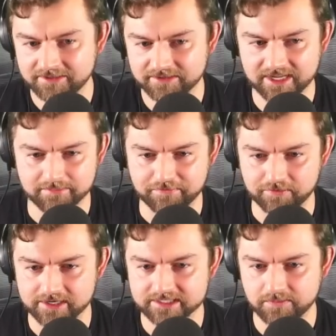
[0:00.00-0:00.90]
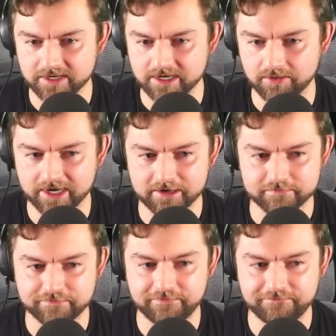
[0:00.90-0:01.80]
With that, my friends, we can go ahead
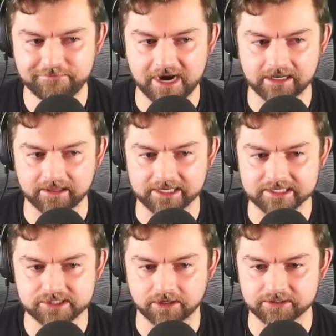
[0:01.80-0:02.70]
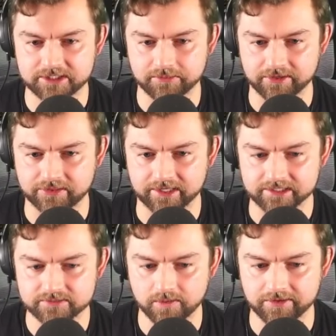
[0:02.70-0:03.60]
and finally start doing
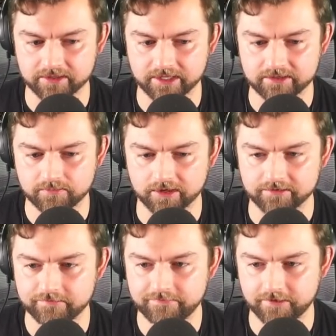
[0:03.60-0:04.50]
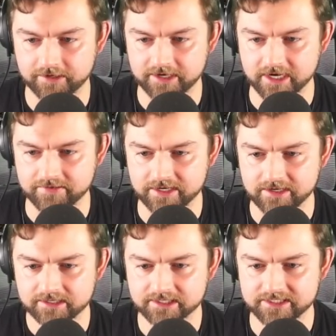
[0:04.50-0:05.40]
things where we can, like, what, fund a
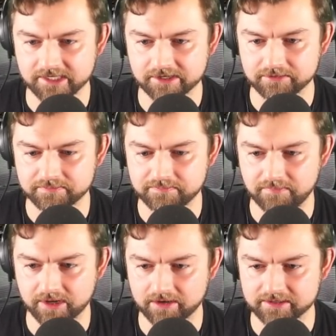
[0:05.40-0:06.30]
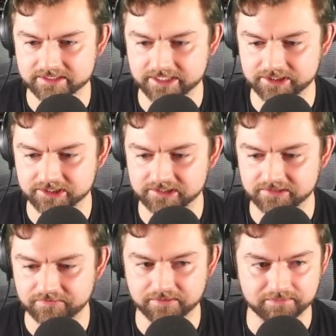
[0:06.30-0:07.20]
navy, continue modernization
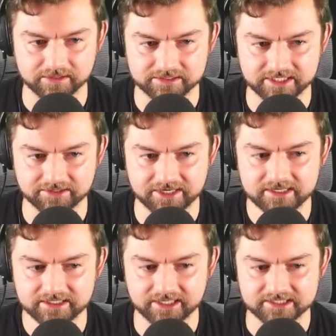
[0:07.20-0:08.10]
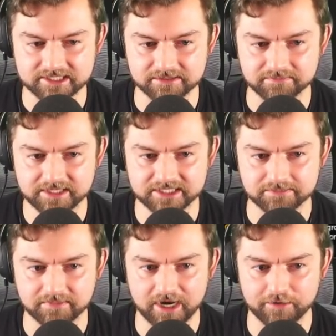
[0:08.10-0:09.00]
of the military, get some Air